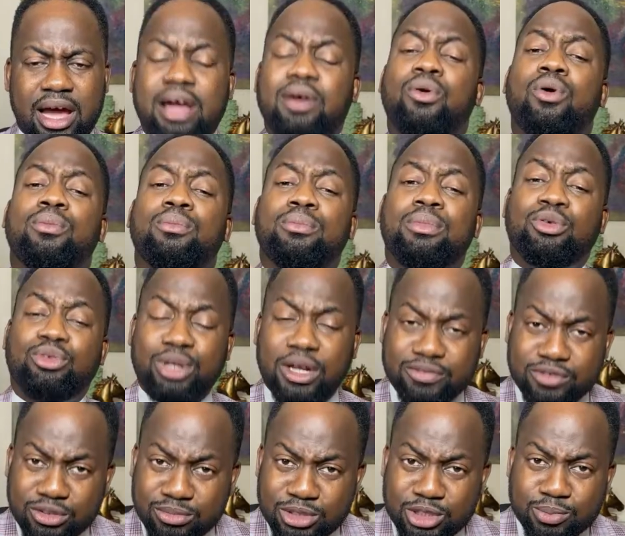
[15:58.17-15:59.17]
Oh, good
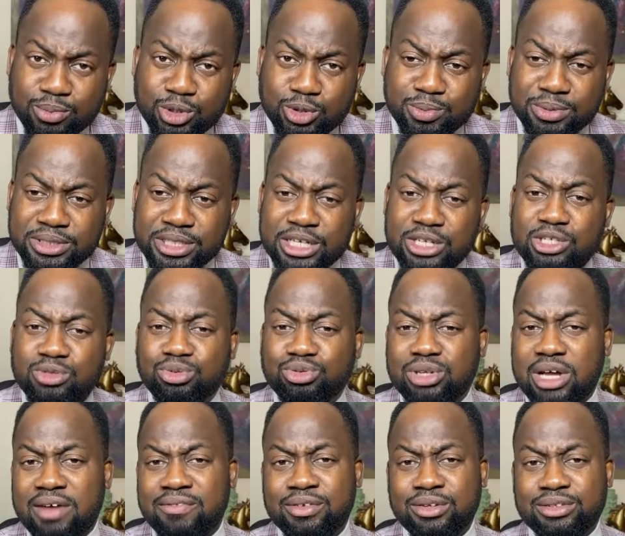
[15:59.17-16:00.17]
afternoon, Mr. Prospect. Thank you so much for
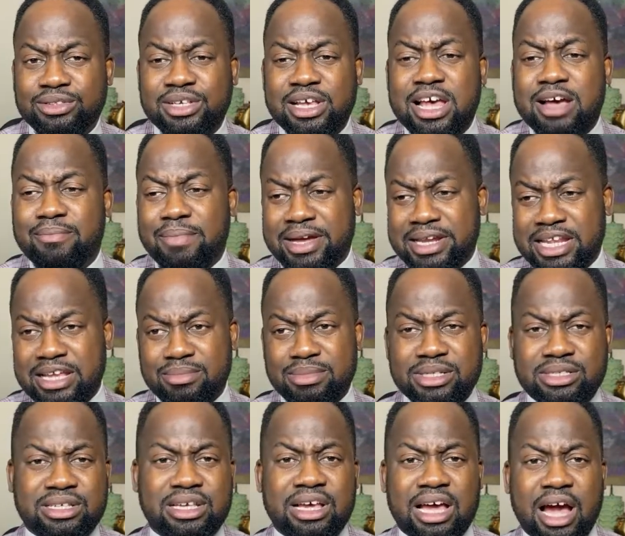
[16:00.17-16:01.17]
having us. My name
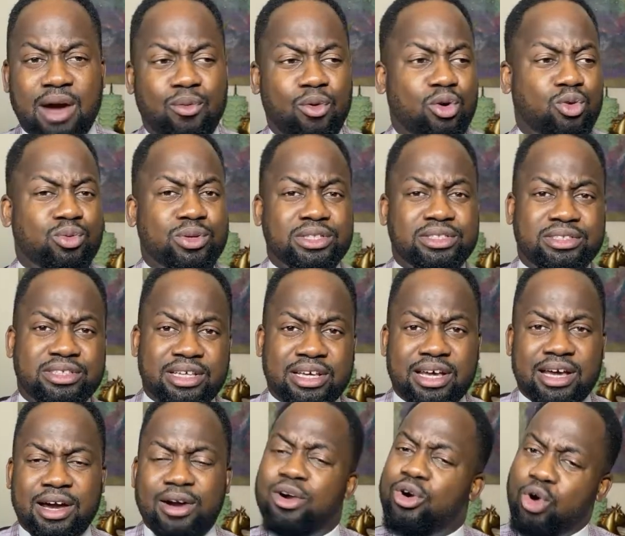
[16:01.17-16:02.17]
is, I work with,
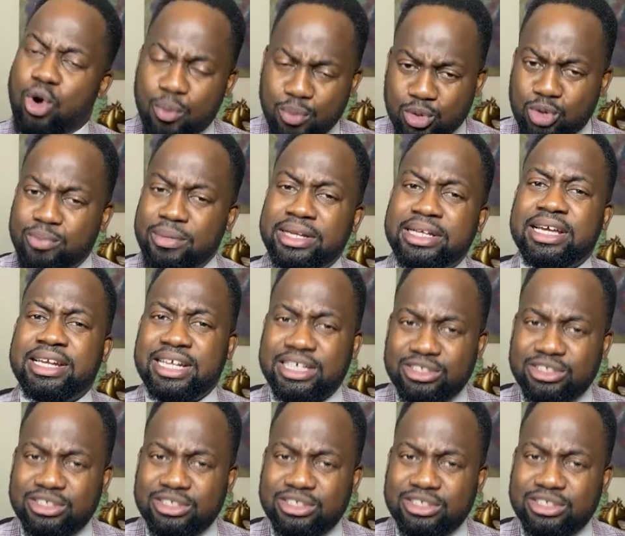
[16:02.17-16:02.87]
hope you don't mind, can I